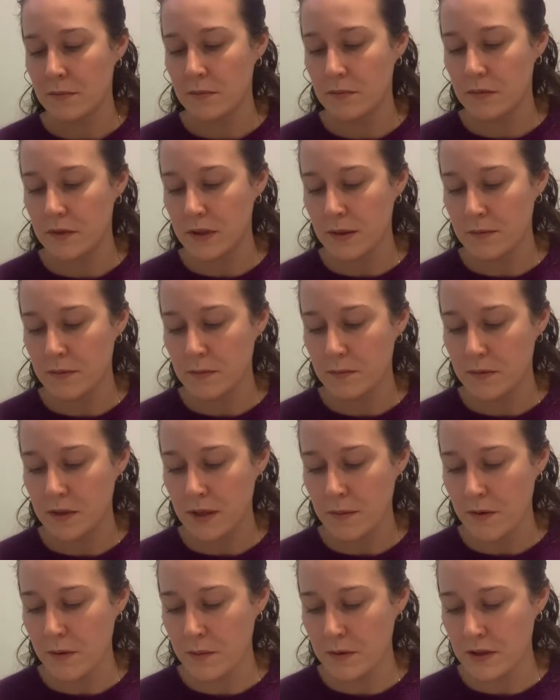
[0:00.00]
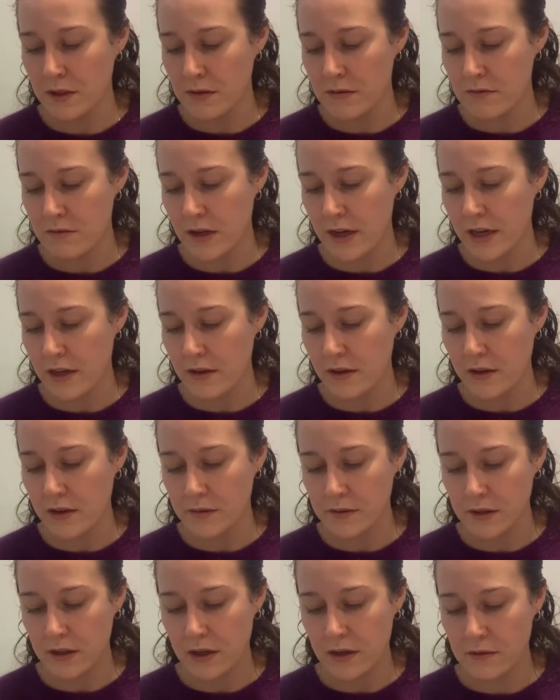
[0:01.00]
Some people don't like
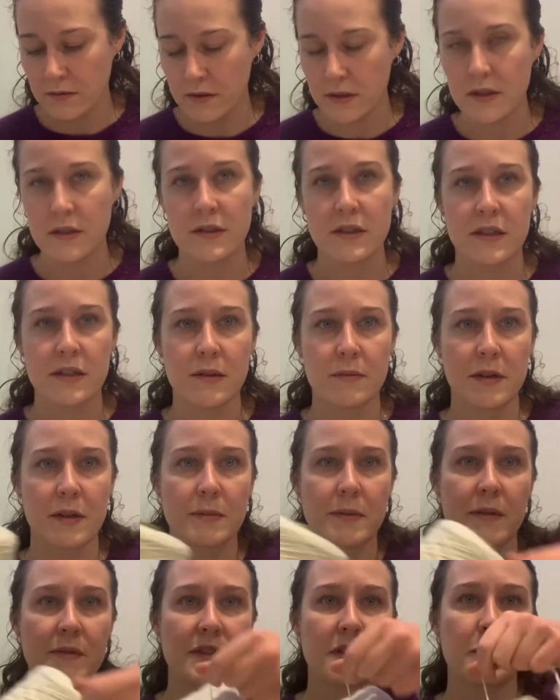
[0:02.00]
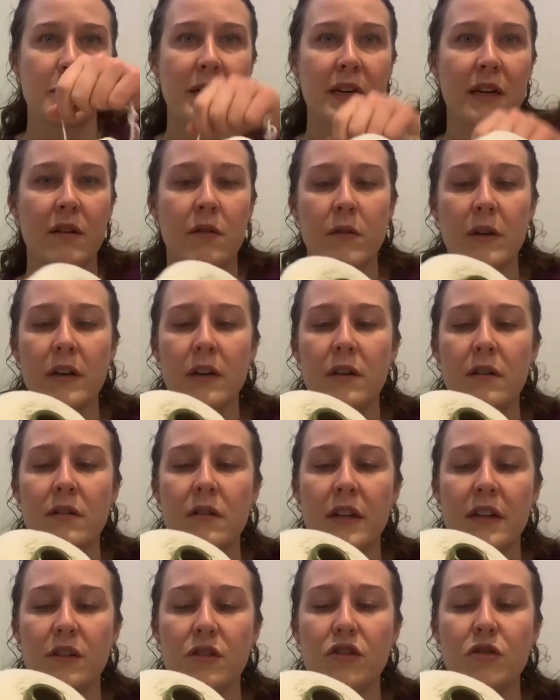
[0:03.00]
using cones because they sometimes have spinning oil,
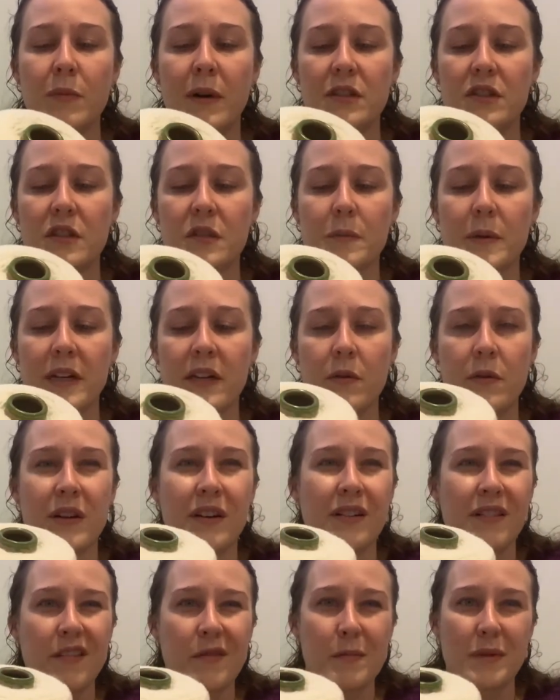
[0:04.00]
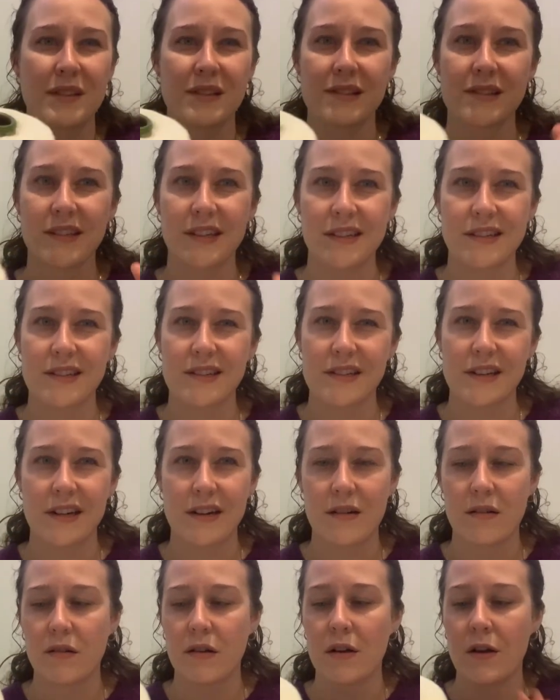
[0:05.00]
like too much spinning oil. They've been slicked
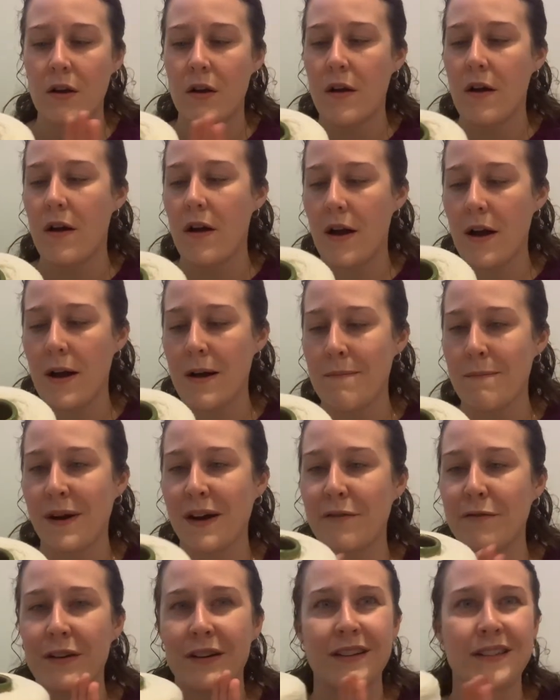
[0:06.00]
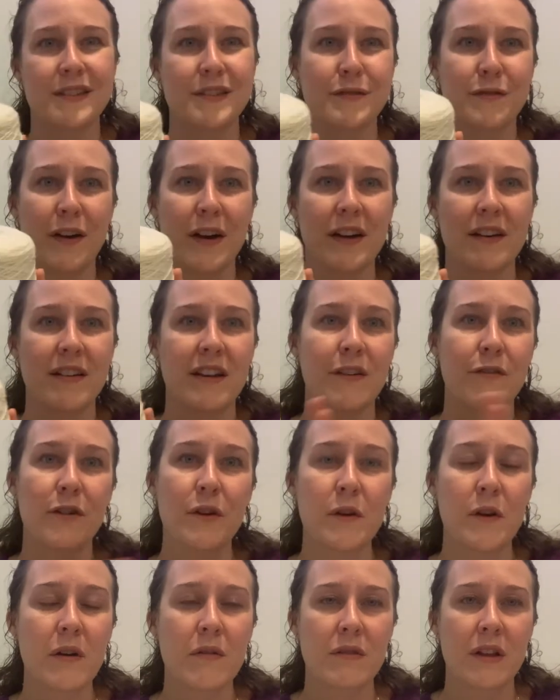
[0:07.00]
down. I find it's fine. If you
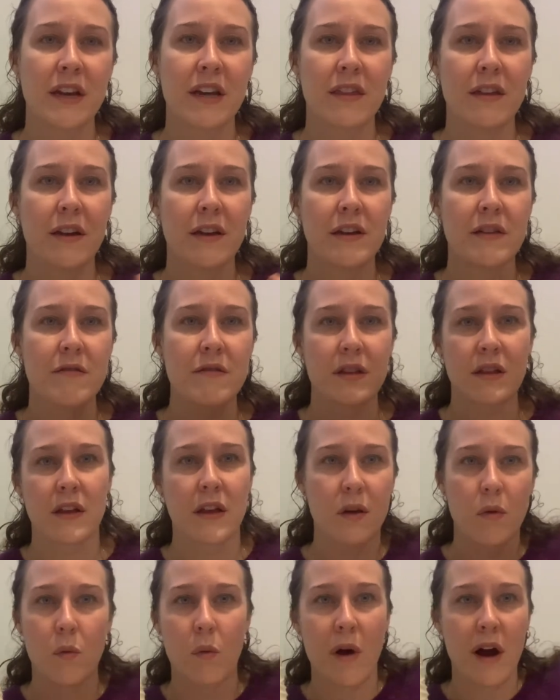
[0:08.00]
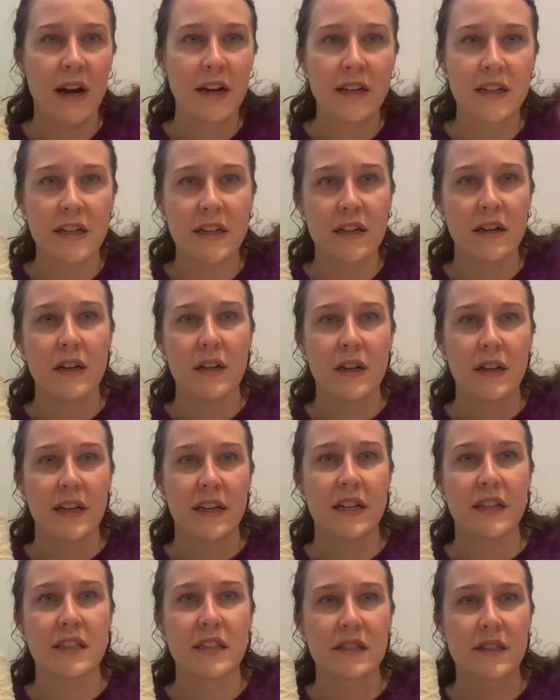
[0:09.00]
don't like that, you can like wind it
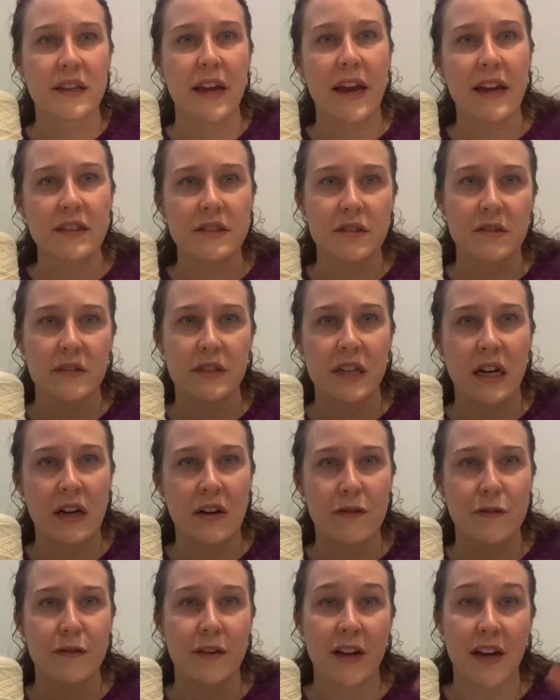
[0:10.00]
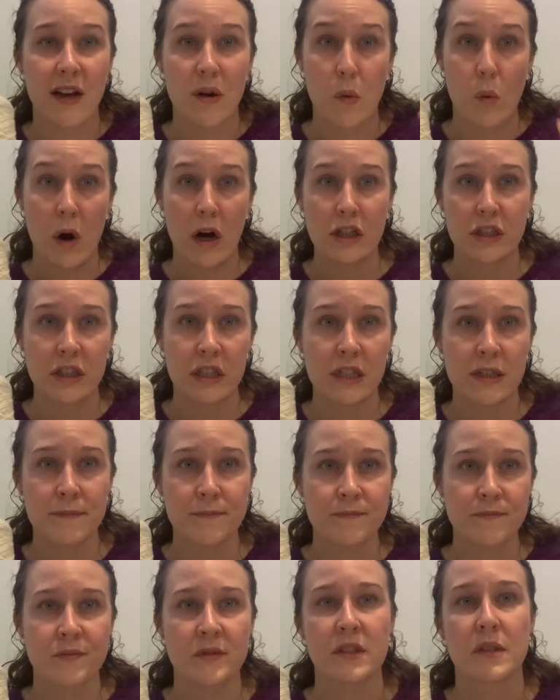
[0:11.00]
into skeins yourself and wash them
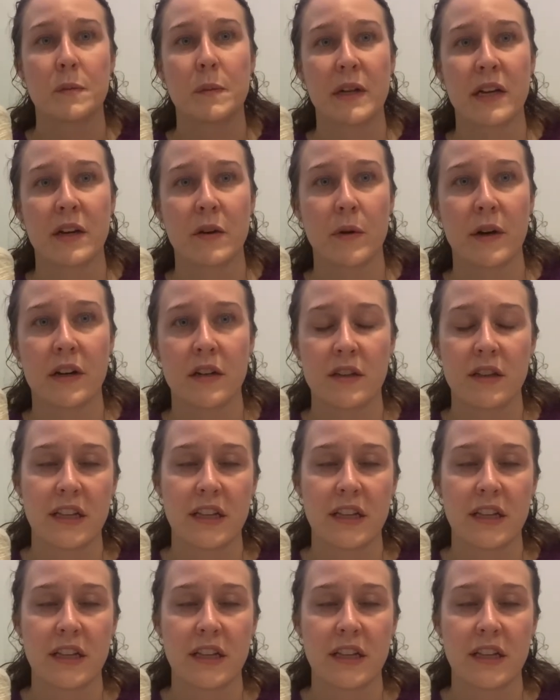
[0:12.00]
in the spinning oil and